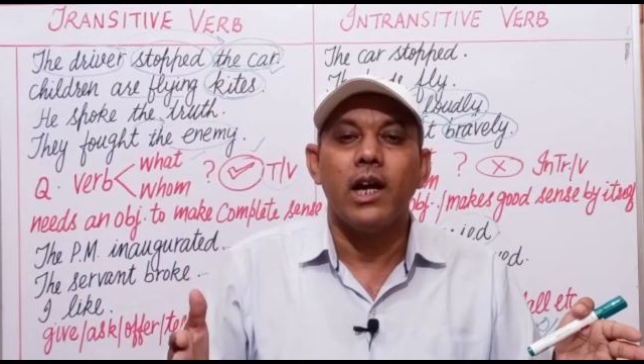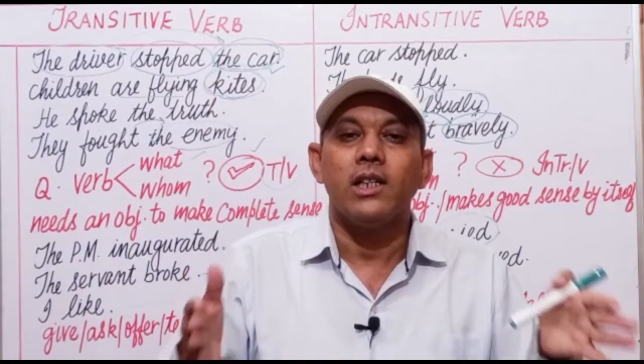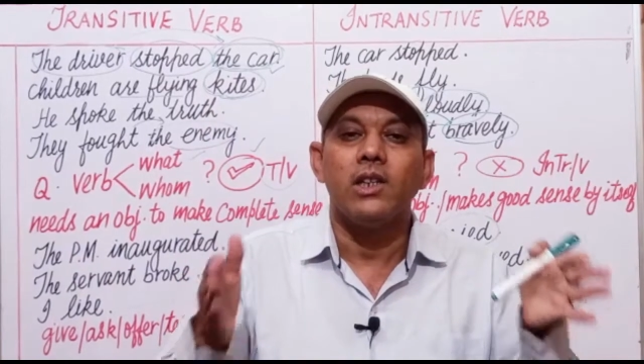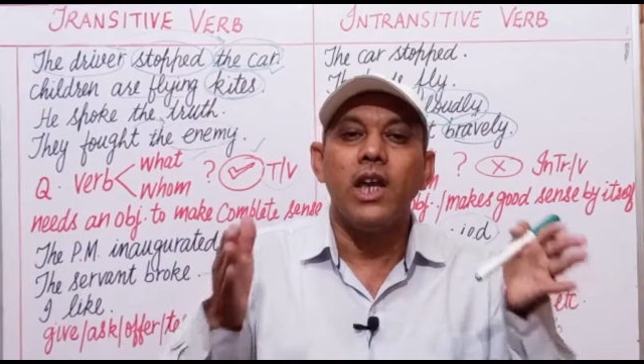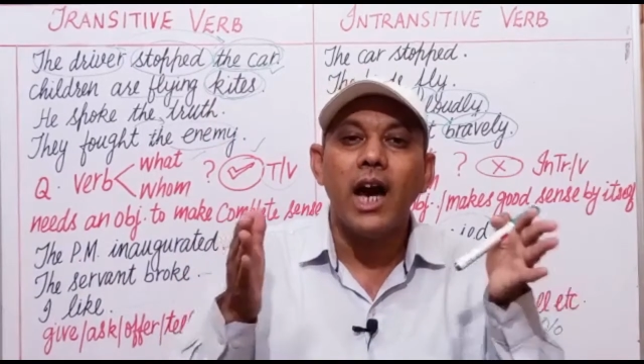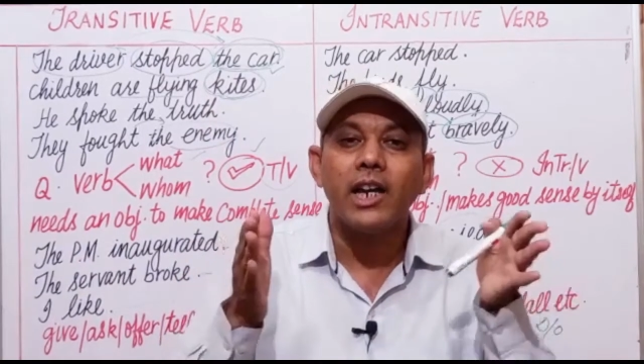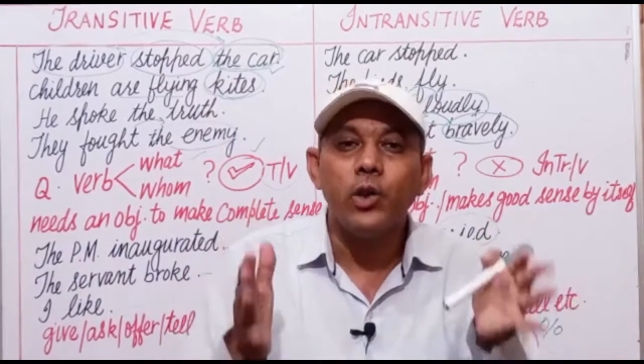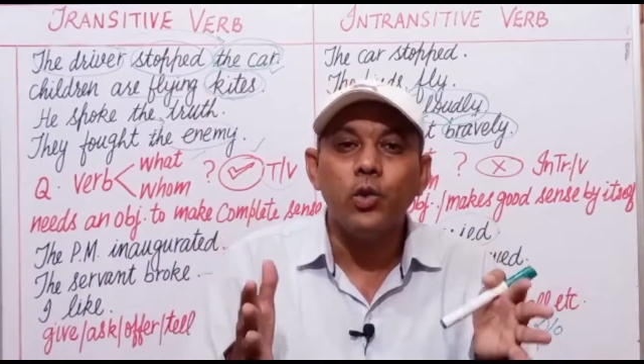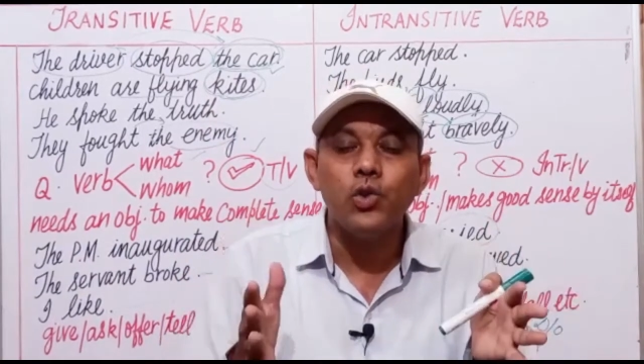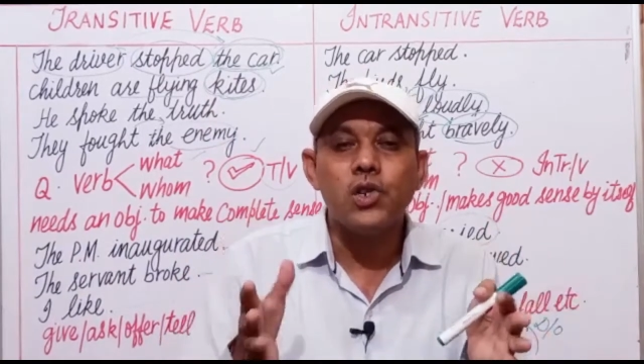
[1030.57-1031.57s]
They are
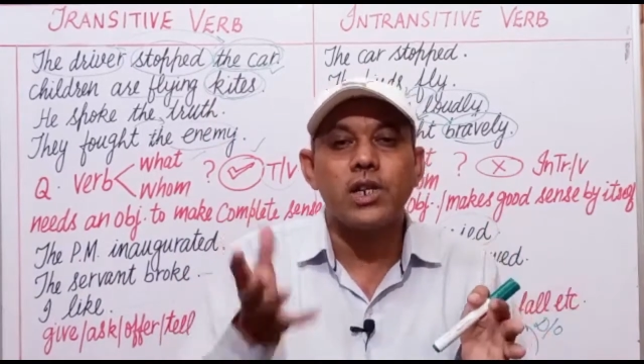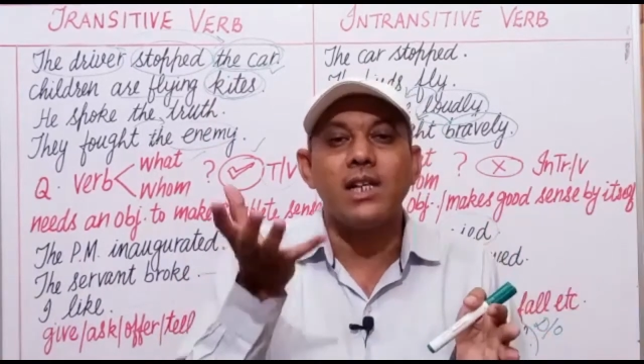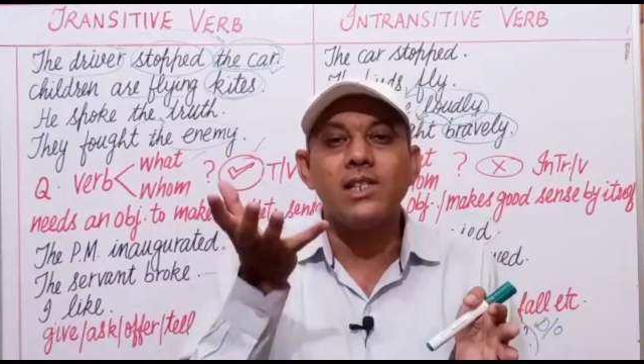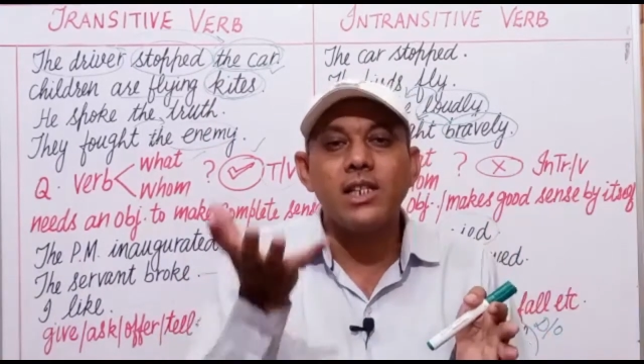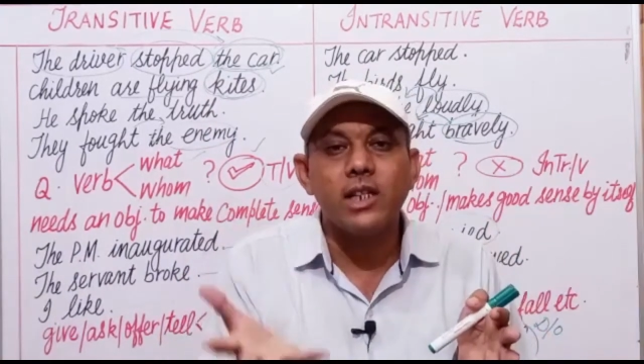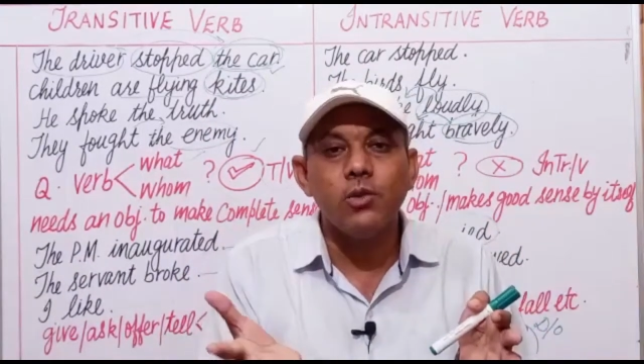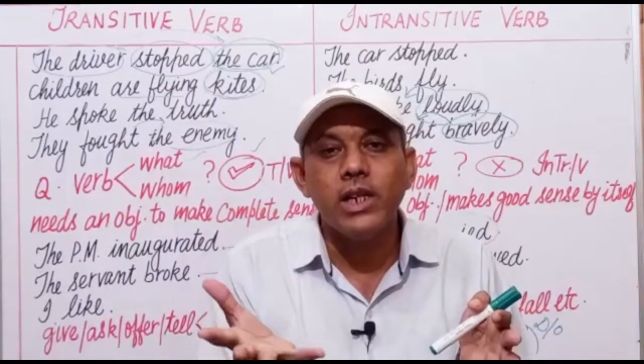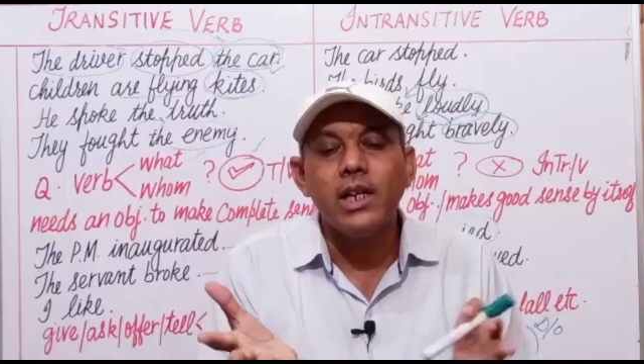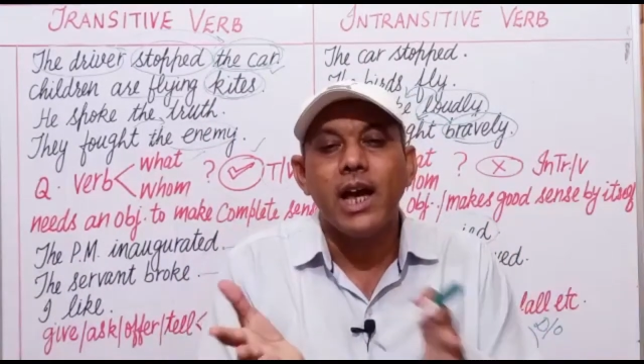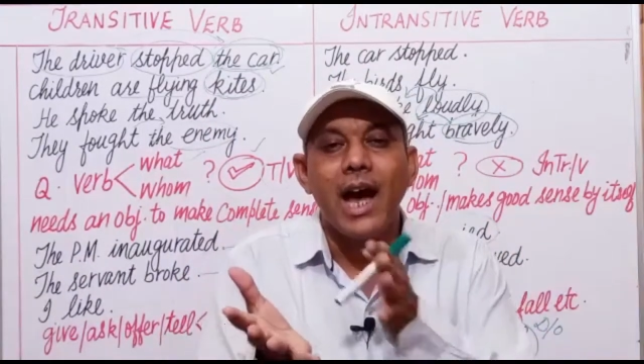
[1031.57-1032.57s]
used
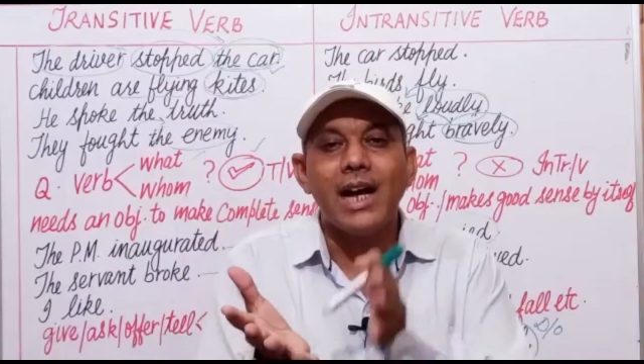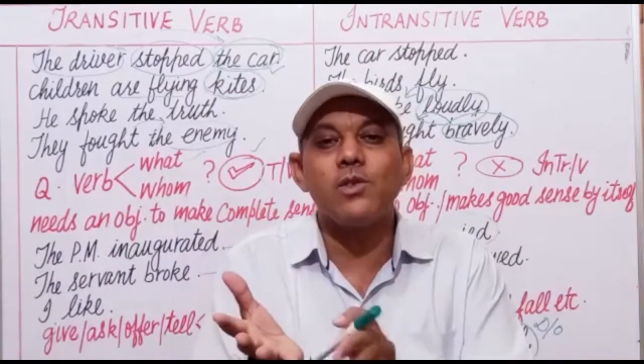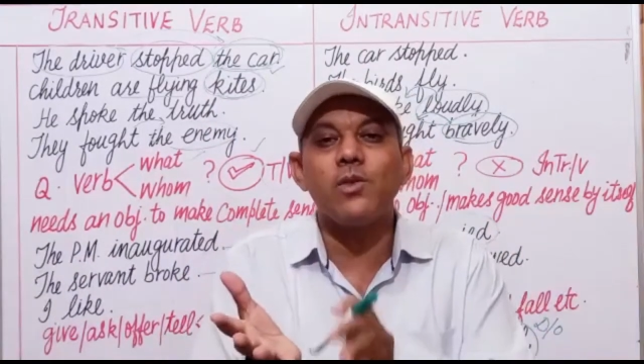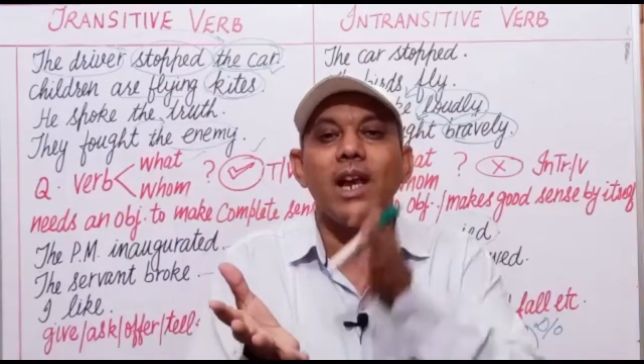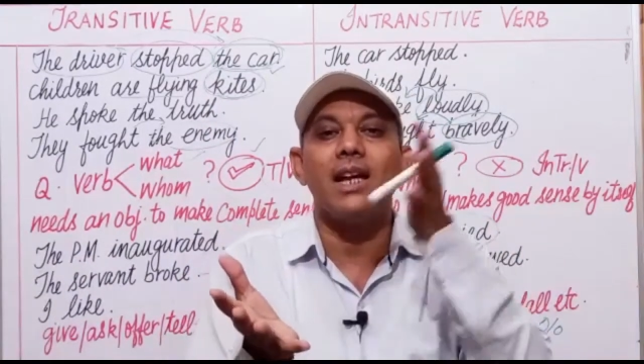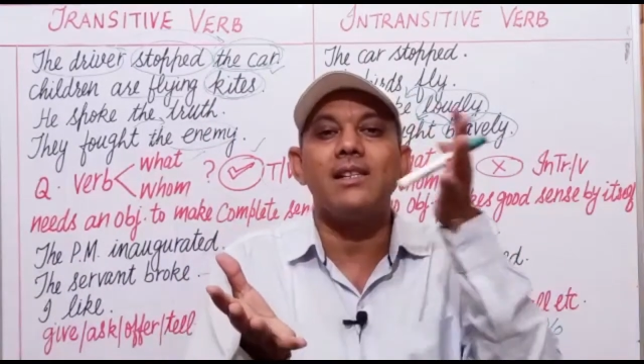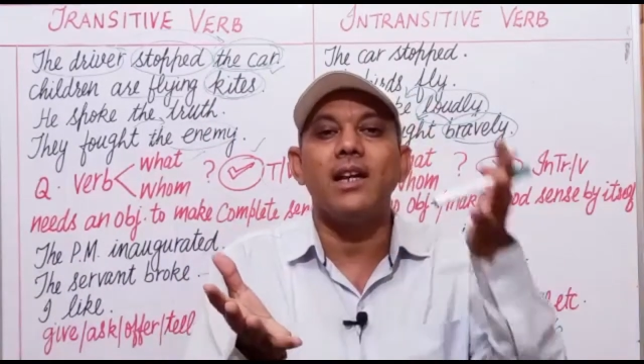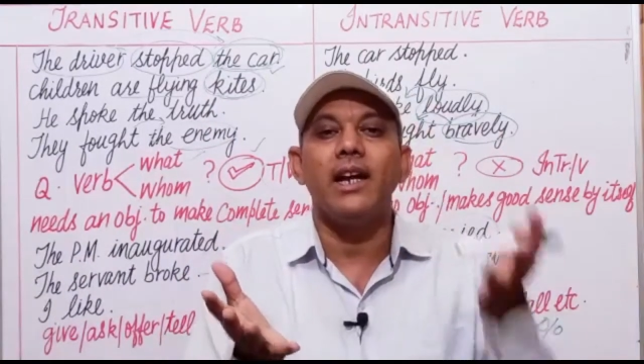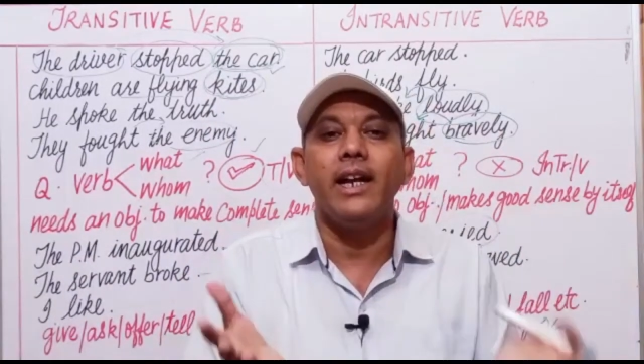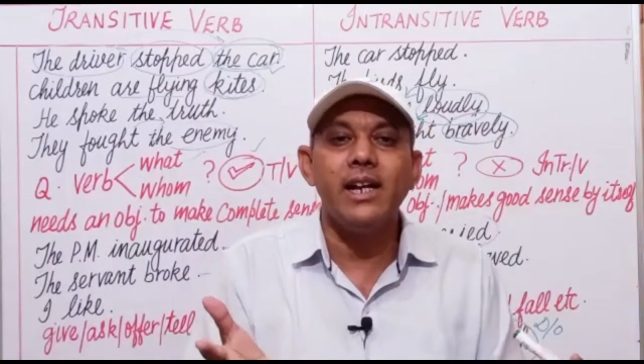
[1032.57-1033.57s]
transitively as well as
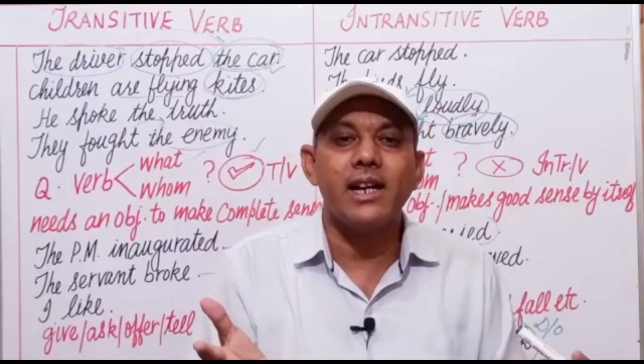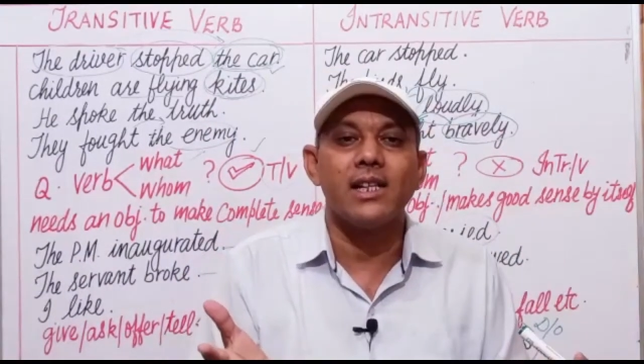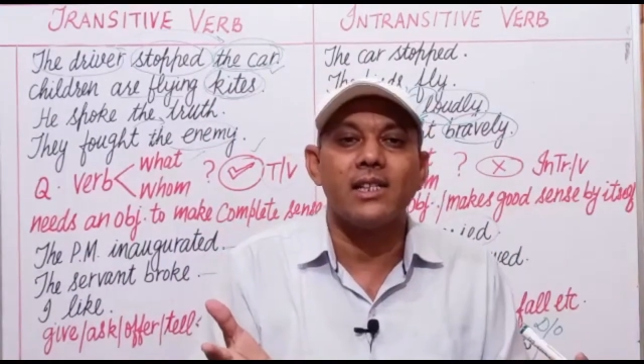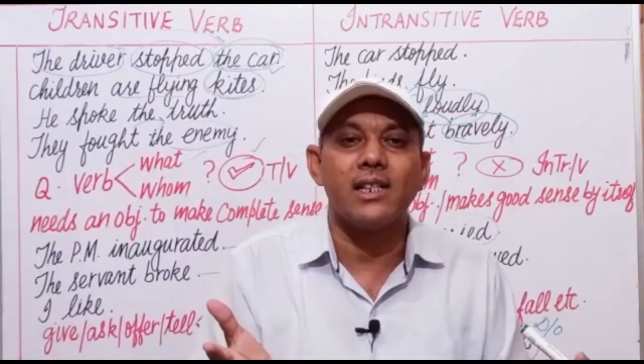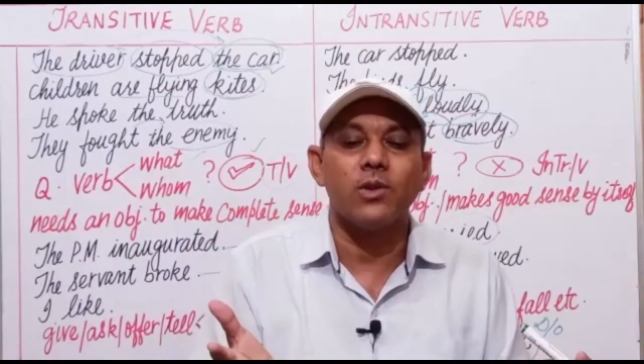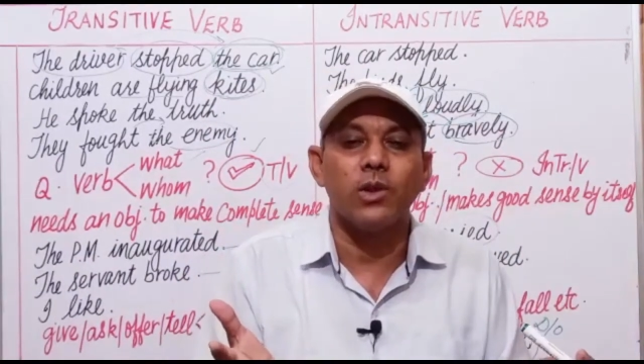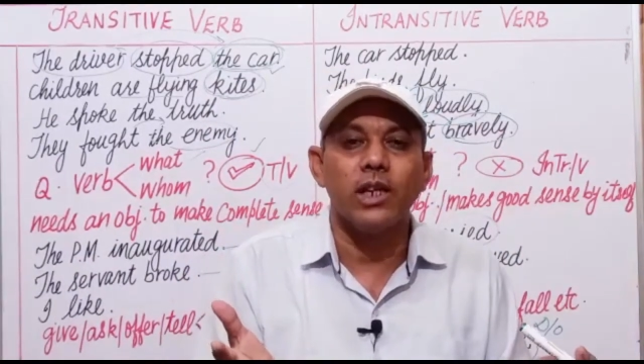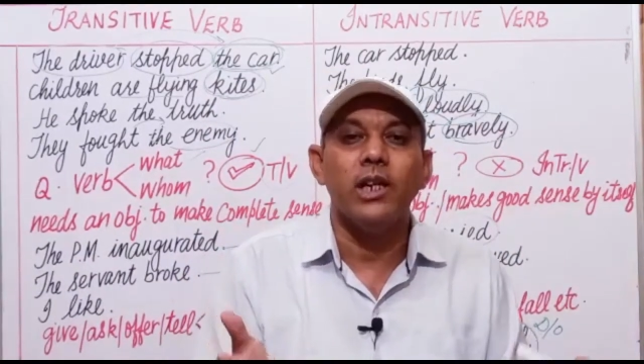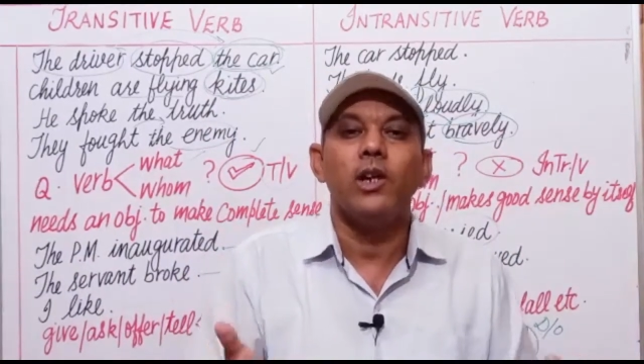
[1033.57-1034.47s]
intransitively.